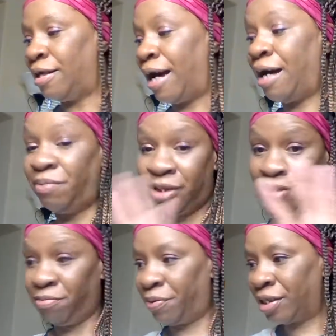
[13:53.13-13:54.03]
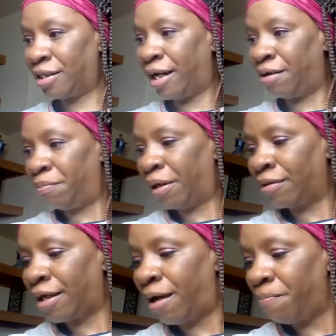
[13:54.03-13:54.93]
I was super excited
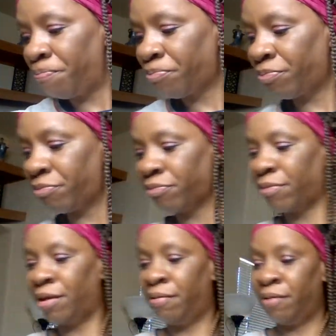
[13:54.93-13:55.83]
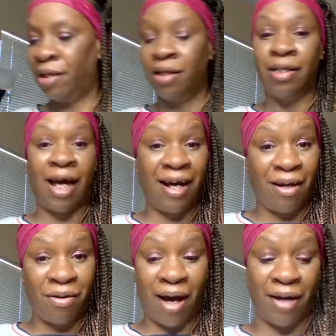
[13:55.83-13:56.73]
about that.
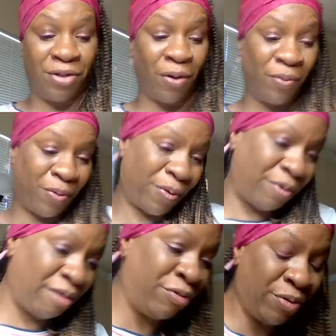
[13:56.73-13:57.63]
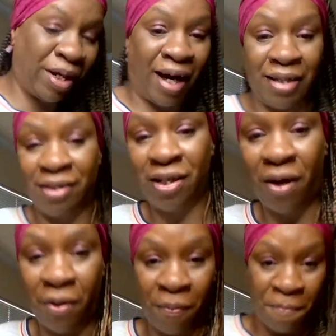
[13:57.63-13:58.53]
Now, I don't know if you guys
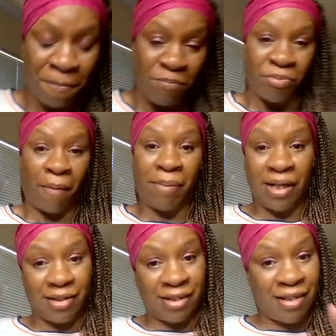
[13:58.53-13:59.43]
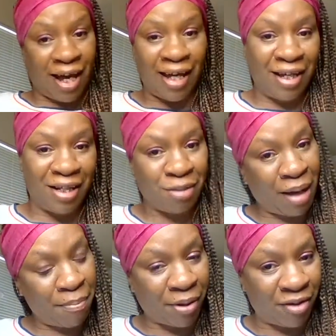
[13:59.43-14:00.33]
know, but today is
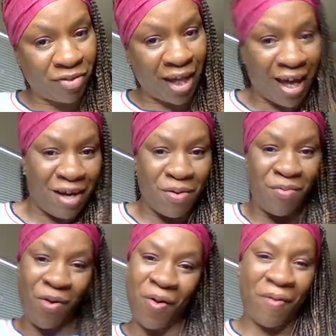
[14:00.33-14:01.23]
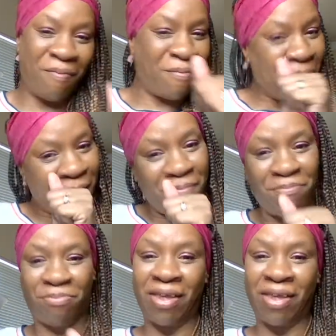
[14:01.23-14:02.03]
my birthday. Whoop, whoop.